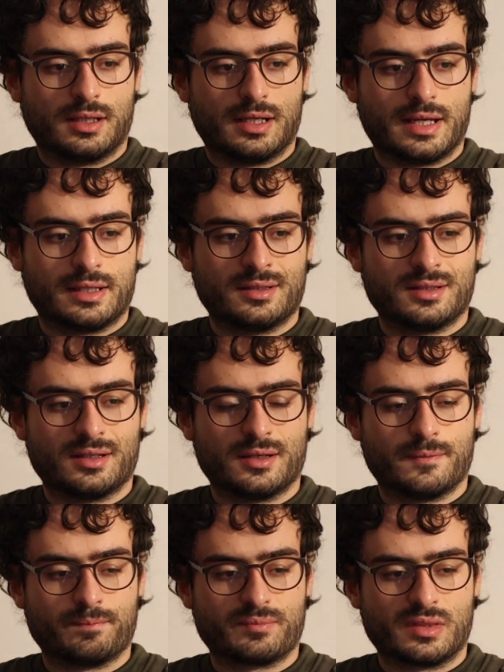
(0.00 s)
And
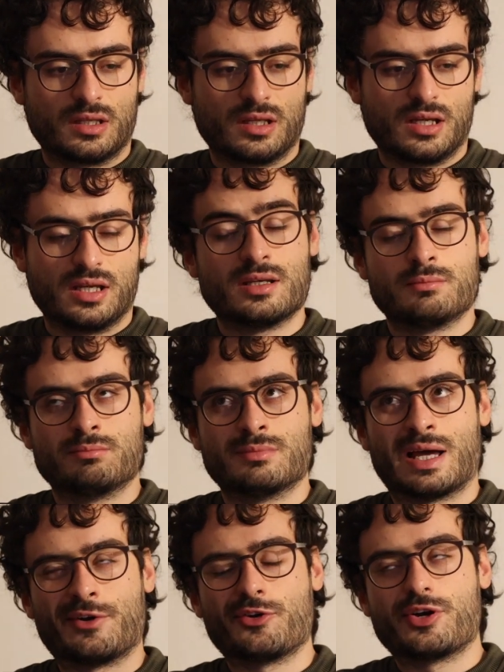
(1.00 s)
in
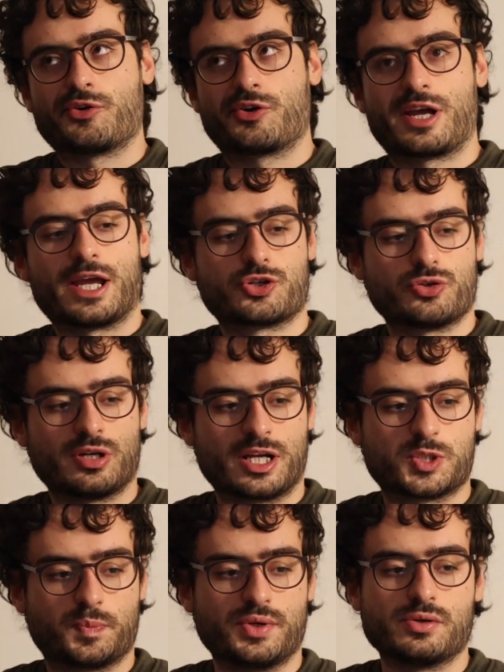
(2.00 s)
another occasion I
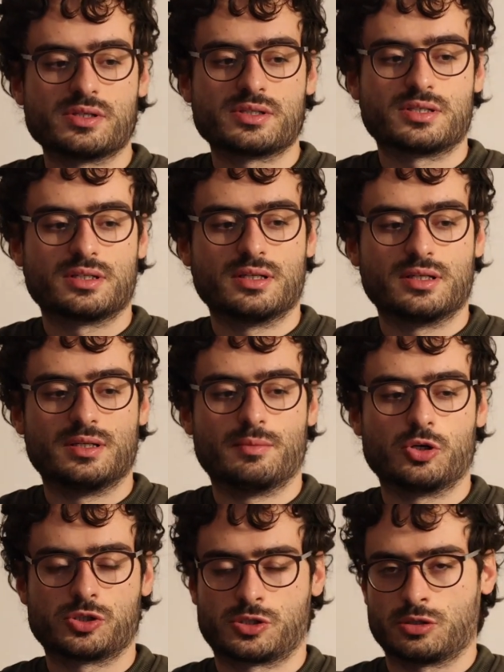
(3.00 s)
experienced the
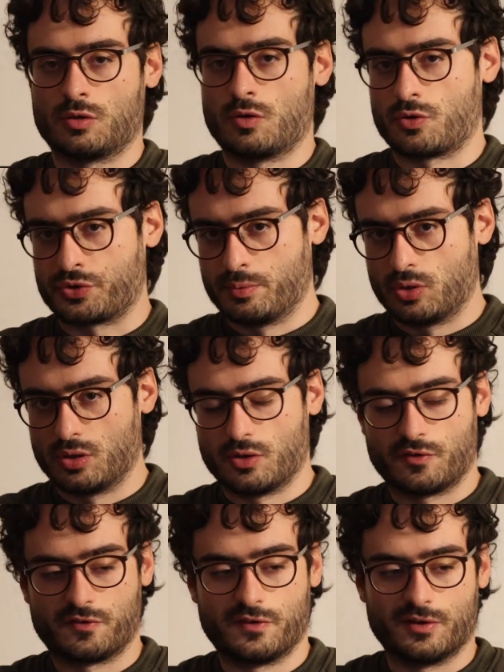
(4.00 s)
most horrible
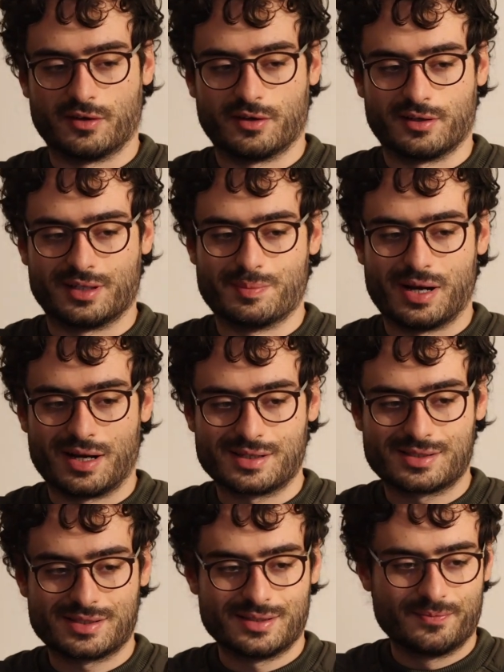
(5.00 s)
of the
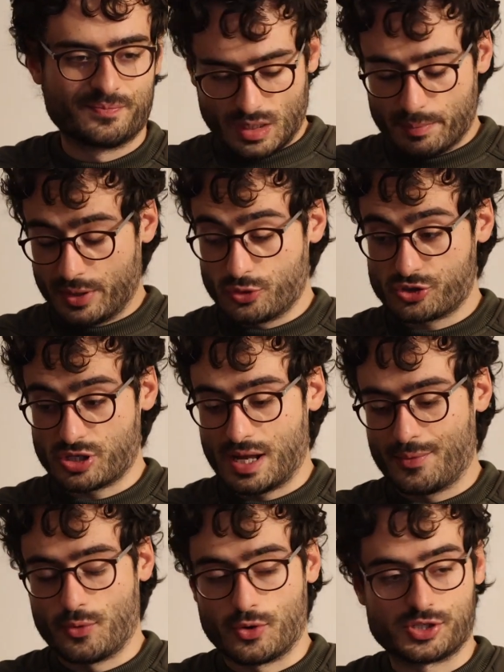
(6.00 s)
bugs, because
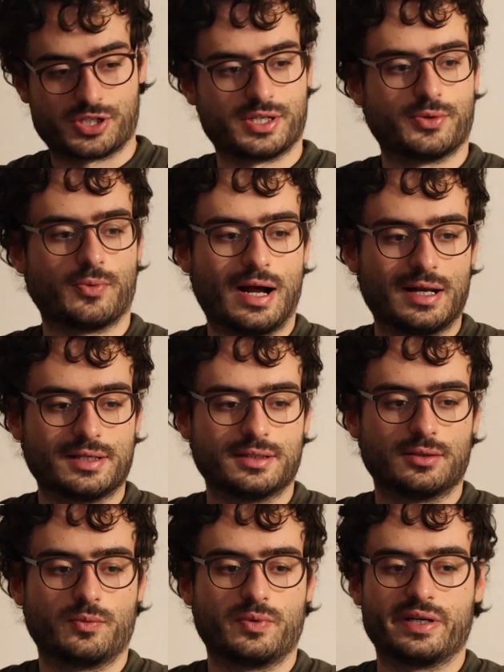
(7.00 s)
I was in the
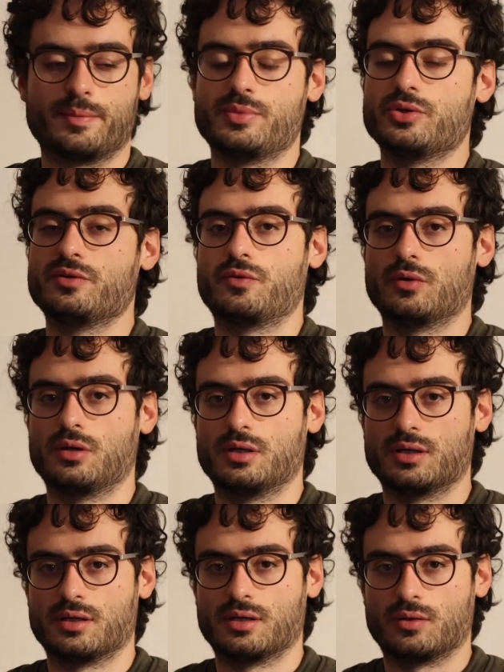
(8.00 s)
wild with a beautiful
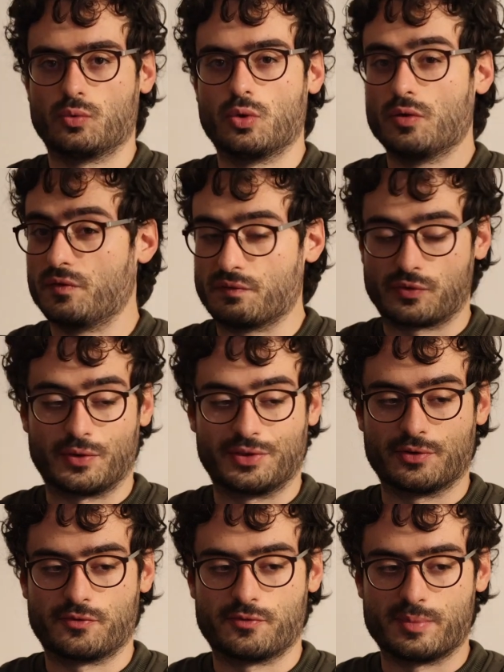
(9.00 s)
wolf in
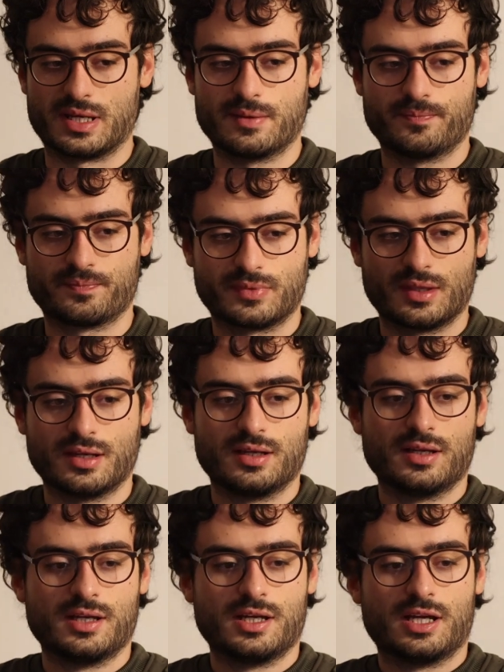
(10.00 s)
front of me,
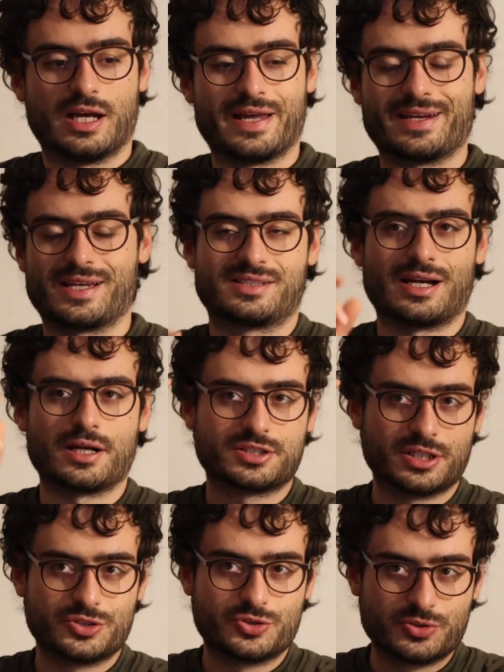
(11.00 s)
and I
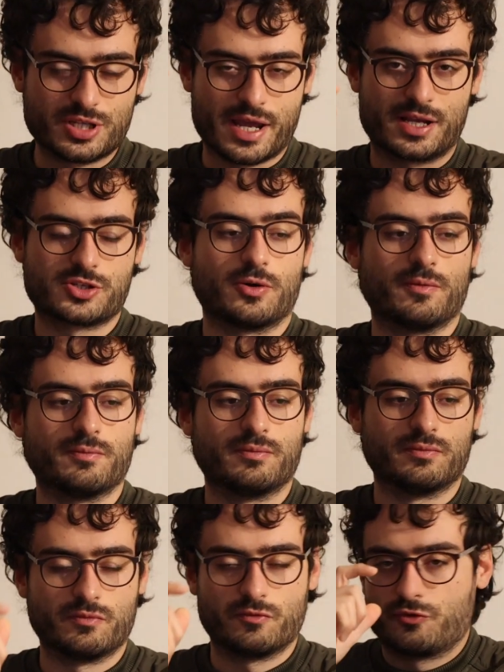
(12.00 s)
started to take
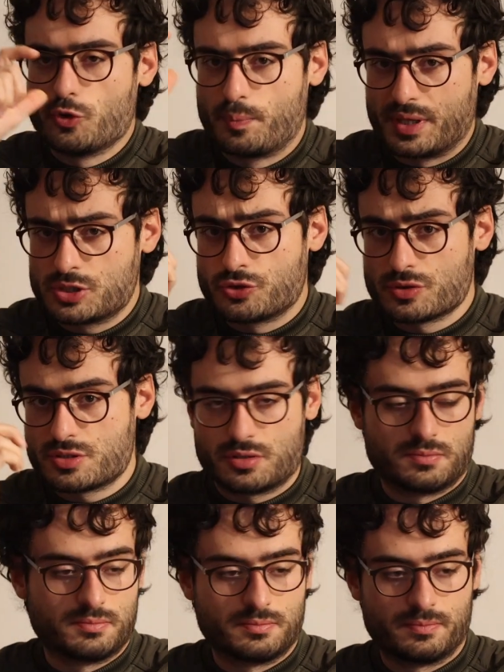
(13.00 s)
some few pictures,